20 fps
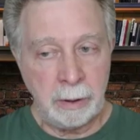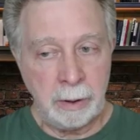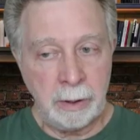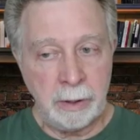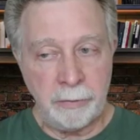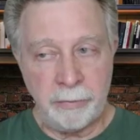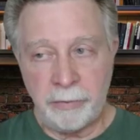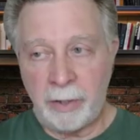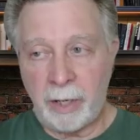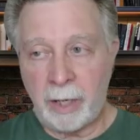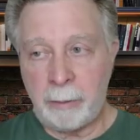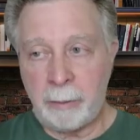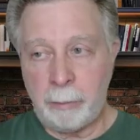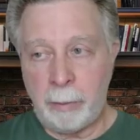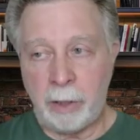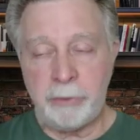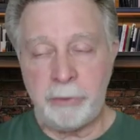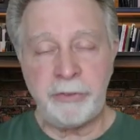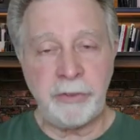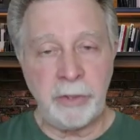if not
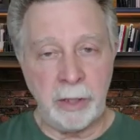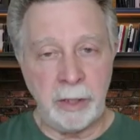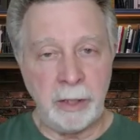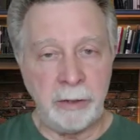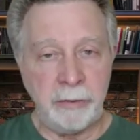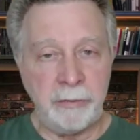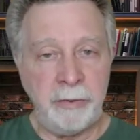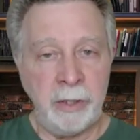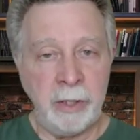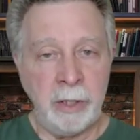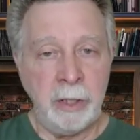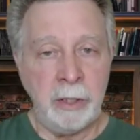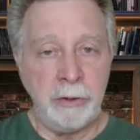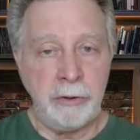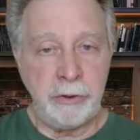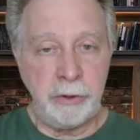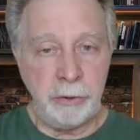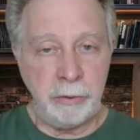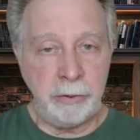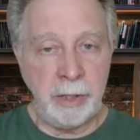most of,
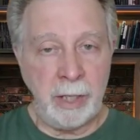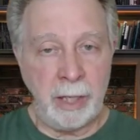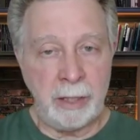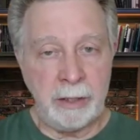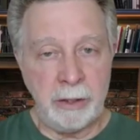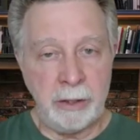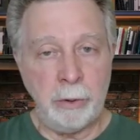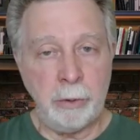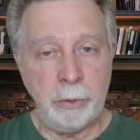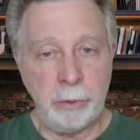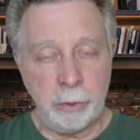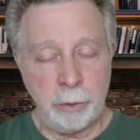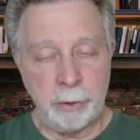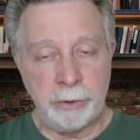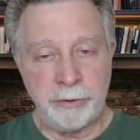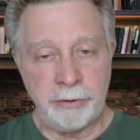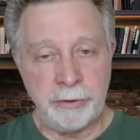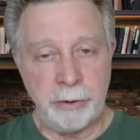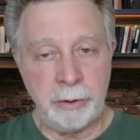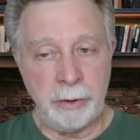
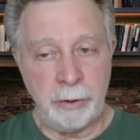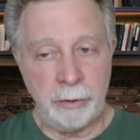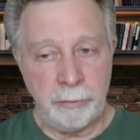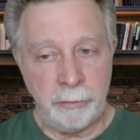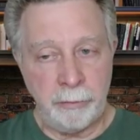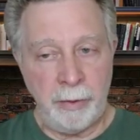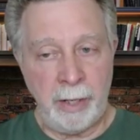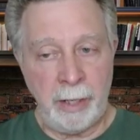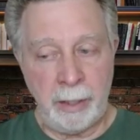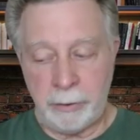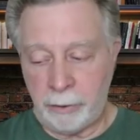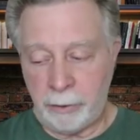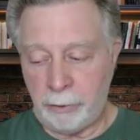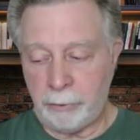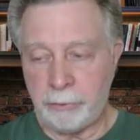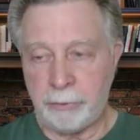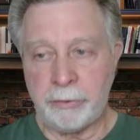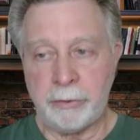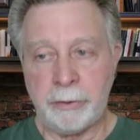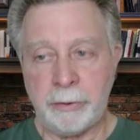Judeo-Christian
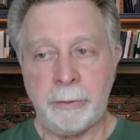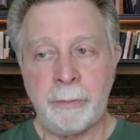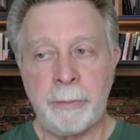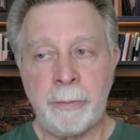values.